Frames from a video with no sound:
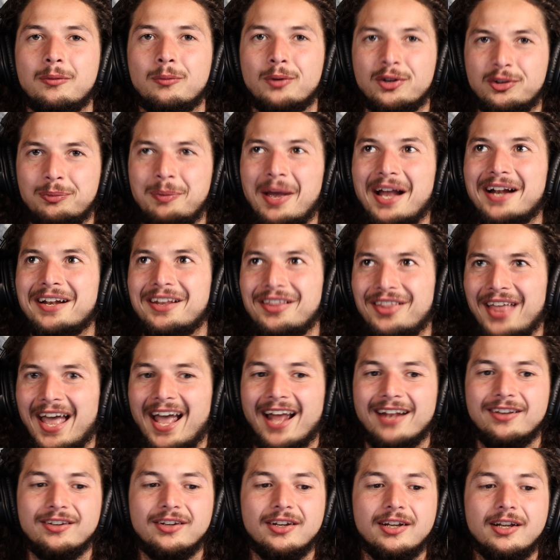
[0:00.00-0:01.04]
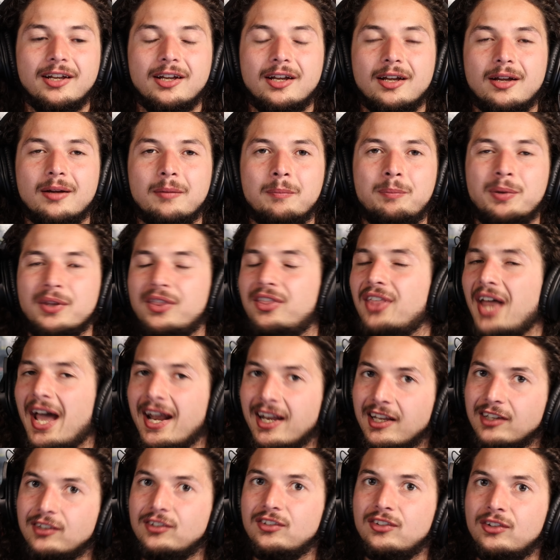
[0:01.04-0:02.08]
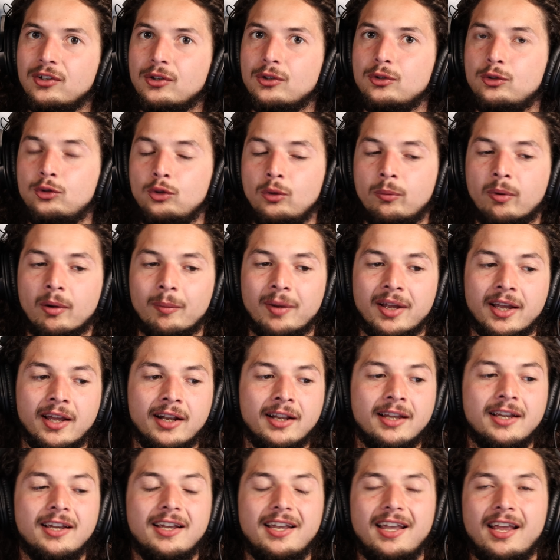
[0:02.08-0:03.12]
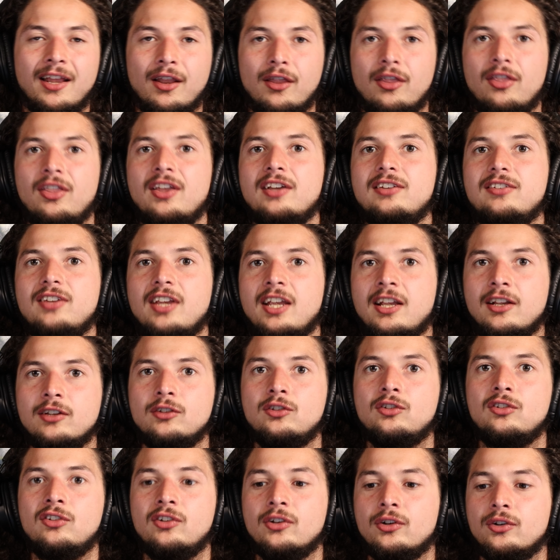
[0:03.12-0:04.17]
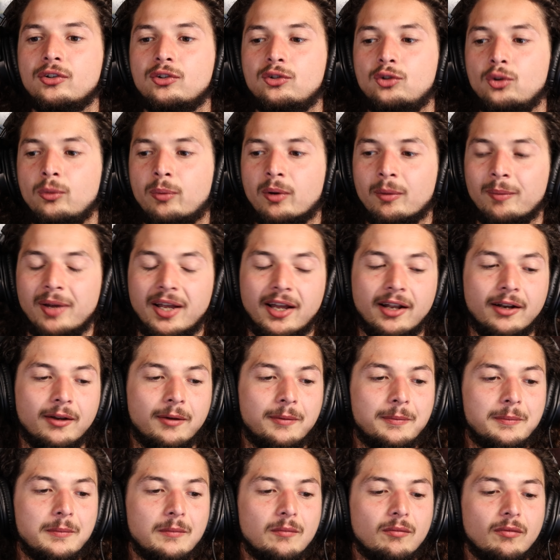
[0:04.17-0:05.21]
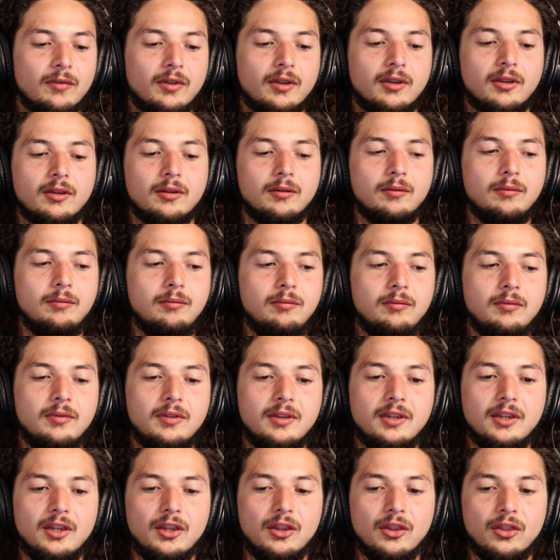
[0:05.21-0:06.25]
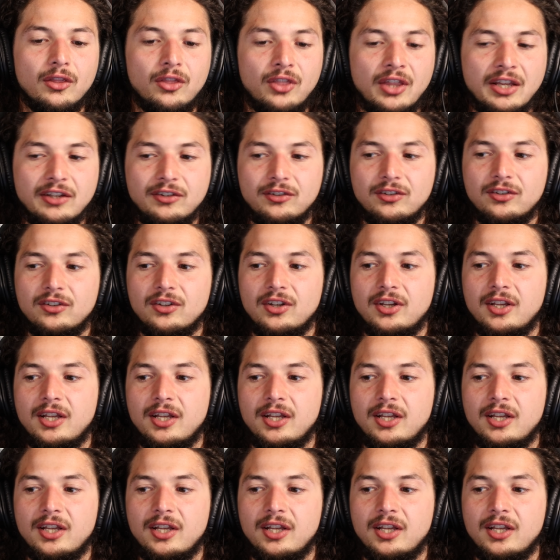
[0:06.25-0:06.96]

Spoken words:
Respect that. But that is still Superman, and this is still Superman. This